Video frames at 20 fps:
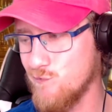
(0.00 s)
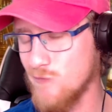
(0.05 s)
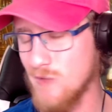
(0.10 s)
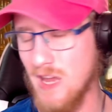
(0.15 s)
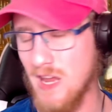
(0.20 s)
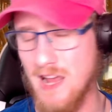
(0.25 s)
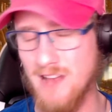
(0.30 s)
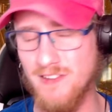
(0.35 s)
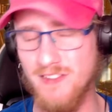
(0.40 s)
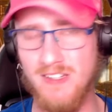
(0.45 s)

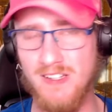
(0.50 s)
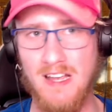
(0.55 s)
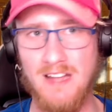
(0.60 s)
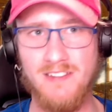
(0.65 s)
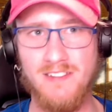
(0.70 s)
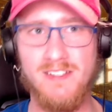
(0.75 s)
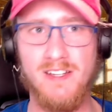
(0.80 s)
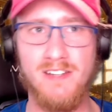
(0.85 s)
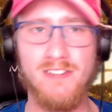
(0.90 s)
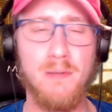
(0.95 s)
It's
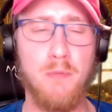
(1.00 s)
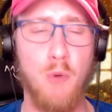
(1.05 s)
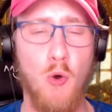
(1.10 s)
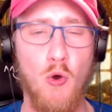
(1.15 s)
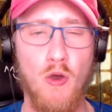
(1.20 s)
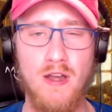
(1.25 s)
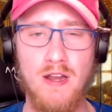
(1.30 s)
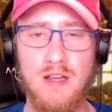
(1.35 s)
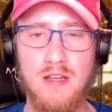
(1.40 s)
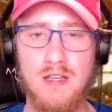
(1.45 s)

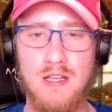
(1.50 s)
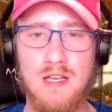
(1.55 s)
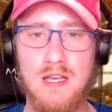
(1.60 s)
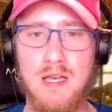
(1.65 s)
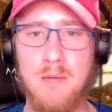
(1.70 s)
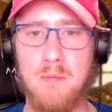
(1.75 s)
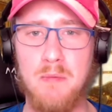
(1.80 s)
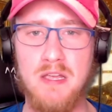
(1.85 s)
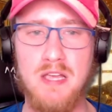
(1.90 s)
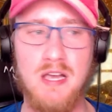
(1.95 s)
disappointing
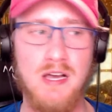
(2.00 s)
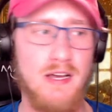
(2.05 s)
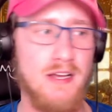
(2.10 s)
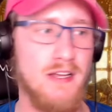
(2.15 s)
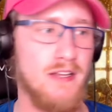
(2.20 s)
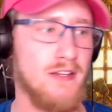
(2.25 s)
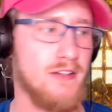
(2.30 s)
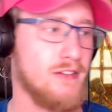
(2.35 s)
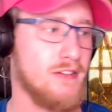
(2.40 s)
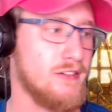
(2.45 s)

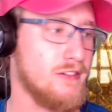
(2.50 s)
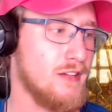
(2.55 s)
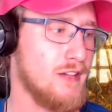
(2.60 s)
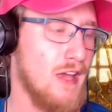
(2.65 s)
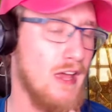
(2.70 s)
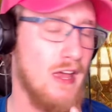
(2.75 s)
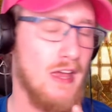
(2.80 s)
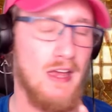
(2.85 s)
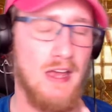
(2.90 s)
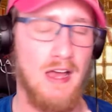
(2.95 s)
because
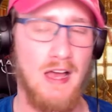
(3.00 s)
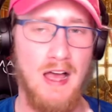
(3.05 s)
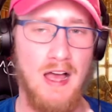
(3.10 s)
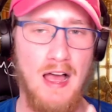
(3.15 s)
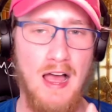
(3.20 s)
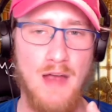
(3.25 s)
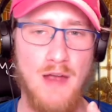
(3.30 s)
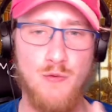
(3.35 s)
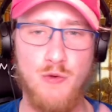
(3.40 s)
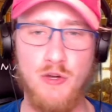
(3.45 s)

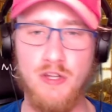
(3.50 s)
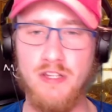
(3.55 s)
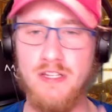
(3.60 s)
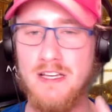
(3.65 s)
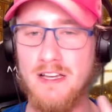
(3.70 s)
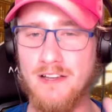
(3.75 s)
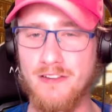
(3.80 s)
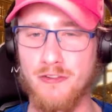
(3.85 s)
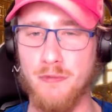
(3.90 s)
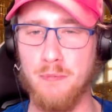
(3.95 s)
I really
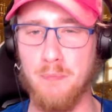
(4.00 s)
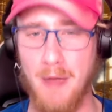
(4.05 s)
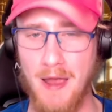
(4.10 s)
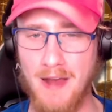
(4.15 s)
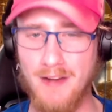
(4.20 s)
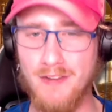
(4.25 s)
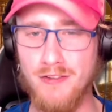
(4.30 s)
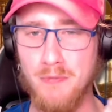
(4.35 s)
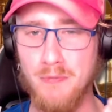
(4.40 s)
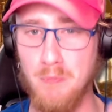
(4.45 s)

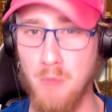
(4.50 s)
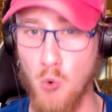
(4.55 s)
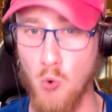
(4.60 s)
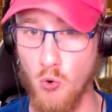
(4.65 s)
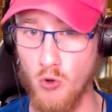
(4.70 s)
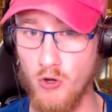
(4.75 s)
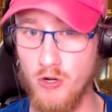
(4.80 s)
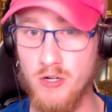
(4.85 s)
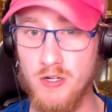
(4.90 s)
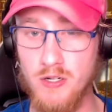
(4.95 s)
expect
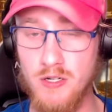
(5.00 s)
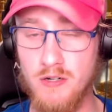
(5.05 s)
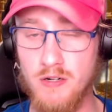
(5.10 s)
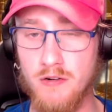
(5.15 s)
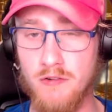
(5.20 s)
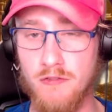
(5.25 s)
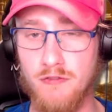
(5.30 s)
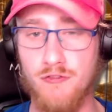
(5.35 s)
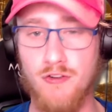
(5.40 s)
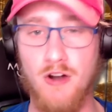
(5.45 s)
more
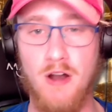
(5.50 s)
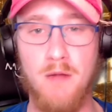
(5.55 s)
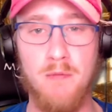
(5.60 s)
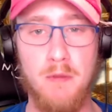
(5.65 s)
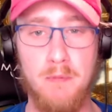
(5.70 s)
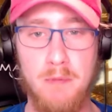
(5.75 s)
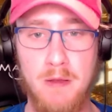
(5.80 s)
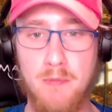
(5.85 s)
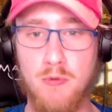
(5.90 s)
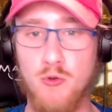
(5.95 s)
from the
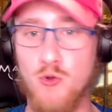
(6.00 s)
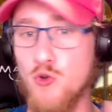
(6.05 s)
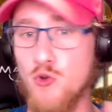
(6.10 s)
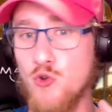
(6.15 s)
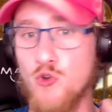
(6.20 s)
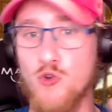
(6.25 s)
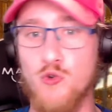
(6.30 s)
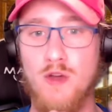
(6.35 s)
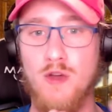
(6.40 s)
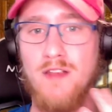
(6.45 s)
people who
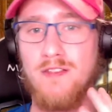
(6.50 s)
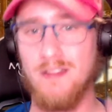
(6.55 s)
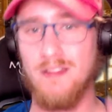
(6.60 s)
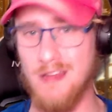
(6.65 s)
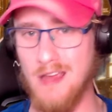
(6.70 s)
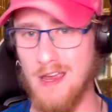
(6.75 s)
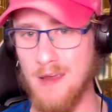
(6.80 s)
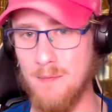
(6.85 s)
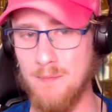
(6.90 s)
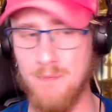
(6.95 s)
create the
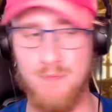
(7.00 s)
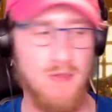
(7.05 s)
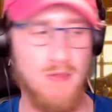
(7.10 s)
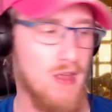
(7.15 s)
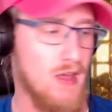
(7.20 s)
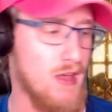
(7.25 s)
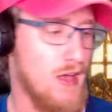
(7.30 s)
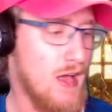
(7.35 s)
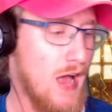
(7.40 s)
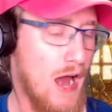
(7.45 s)
game.
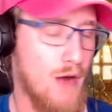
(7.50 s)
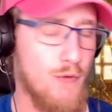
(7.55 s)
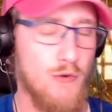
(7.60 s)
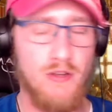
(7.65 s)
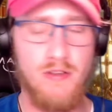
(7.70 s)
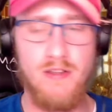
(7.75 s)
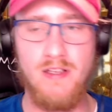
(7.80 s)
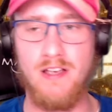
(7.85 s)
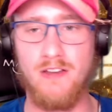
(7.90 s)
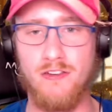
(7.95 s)
I
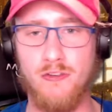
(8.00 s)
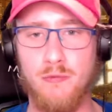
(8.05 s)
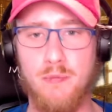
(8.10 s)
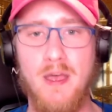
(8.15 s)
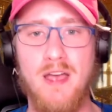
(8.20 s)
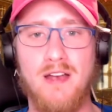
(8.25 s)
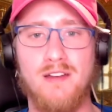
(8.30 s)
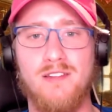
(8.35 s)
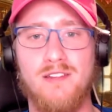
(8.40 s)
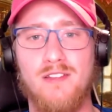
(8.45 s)
really
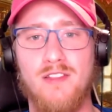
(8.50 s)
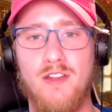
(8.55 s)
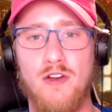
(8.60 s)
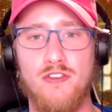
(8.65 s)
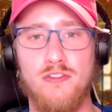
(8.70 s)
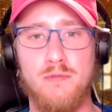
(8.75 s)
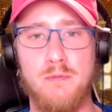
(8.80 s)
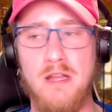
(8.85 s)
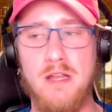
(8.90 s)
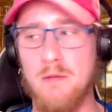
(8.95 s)
expect there
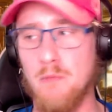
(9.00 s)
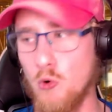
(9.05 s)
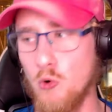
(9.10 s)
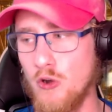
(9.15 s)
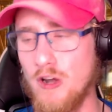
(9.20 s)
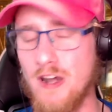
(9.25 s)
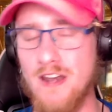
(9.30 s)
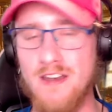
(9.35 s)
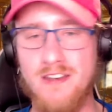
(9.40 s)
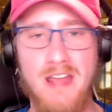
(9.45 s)
to be a
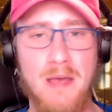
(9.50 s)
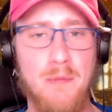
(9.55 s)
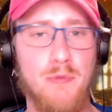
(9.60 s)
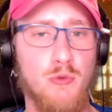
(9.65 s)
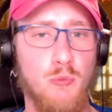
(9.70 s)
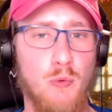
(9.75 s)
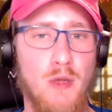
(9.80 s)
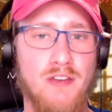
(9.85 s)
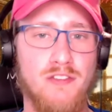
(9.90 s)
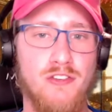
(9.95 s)
more in-depth
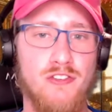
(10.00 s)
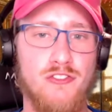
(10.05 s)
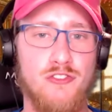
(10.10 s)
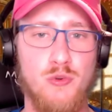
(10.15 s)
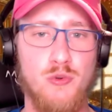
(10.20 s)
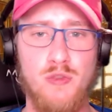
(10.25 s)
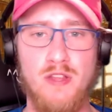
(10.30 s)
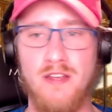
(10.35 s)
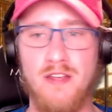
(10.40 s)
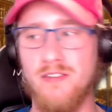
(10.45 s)
way to
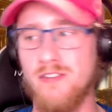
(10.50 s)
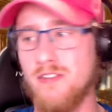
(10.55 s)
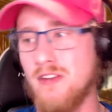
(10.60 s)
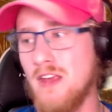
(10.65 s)
do this.